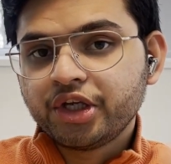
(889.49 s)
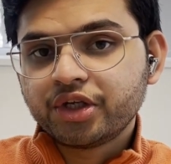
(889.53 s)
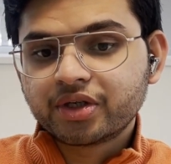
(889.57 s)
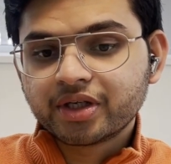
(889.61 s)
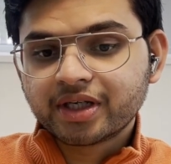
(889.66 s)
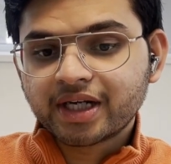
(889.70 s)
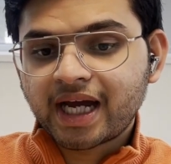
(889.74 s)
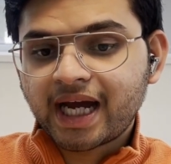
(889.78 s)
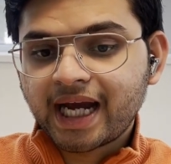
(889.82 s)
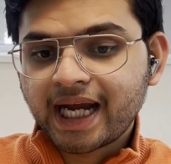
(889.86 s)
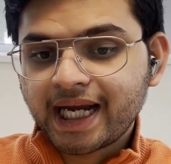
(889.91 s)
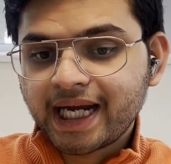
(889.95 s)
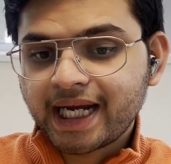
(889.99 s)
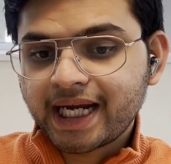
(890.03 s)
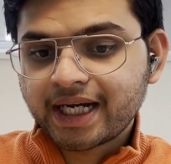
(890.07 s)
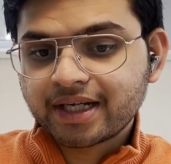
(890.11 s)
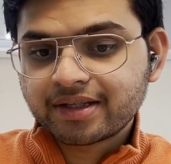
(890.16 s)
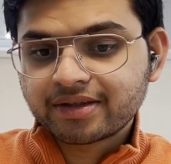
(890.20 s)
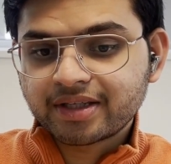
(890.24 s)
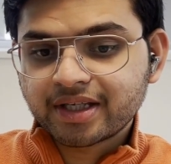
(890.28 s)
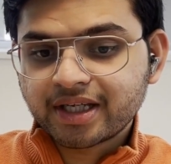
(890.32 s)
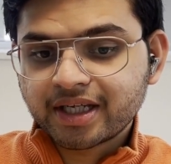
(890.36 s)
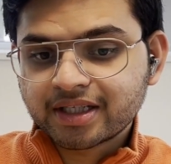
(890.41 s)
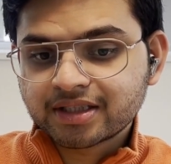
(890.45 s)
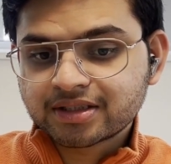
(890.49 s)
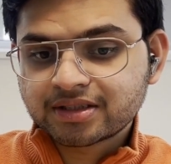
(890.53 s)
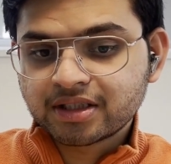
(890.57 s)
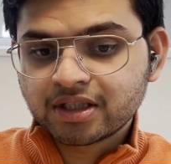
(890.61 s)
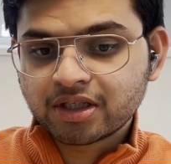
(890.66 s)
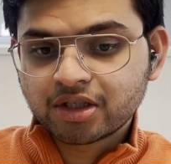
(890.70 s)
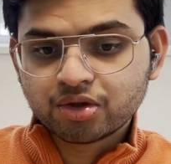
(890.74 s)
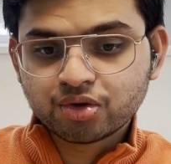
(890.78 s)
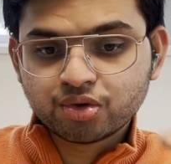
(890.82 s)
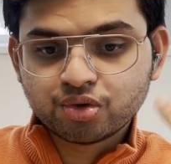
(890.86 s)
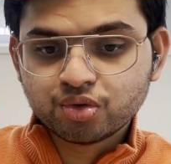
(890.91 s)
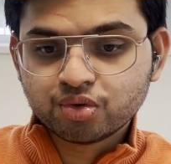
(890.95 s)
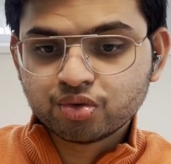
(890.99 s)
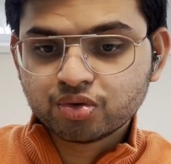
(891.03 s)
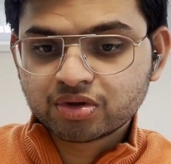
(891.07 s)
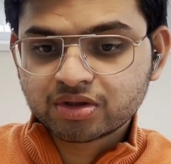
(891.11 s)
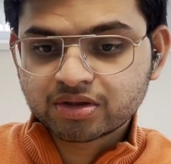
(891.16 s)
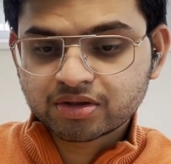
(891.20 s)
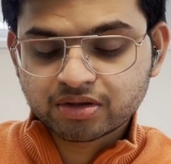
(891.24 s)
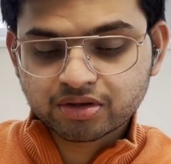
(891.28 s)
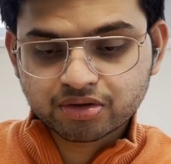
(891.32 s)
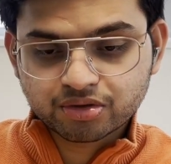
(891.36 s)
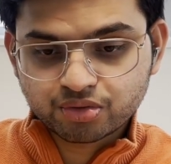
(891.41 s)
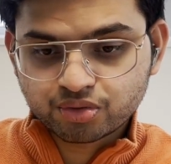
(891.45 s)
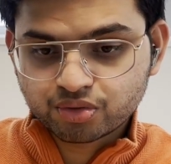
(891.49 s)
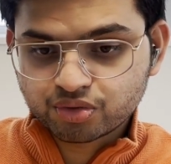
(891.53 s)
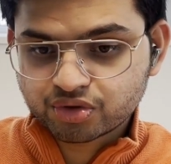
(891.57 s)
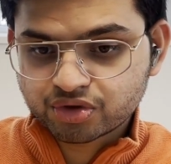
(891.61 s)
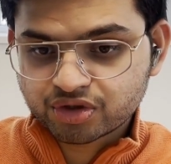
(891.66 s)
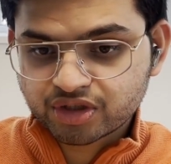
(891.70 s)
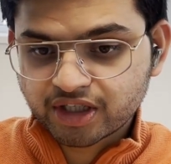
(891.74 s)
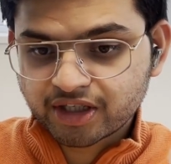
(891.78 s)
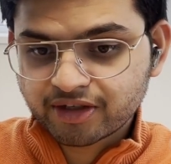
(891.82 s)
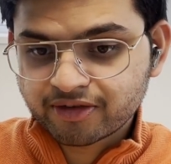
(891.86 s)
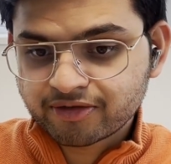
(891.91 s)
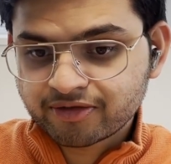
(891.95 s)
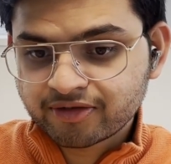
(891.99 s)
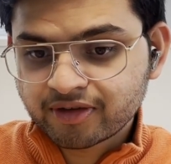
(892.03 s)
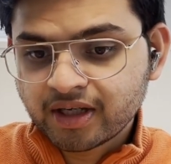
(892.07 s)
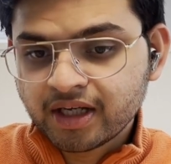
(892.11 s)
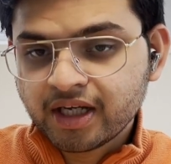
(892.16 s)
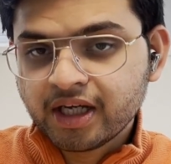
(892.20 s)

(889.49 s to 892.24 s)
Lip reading: can highlight things, do stuff.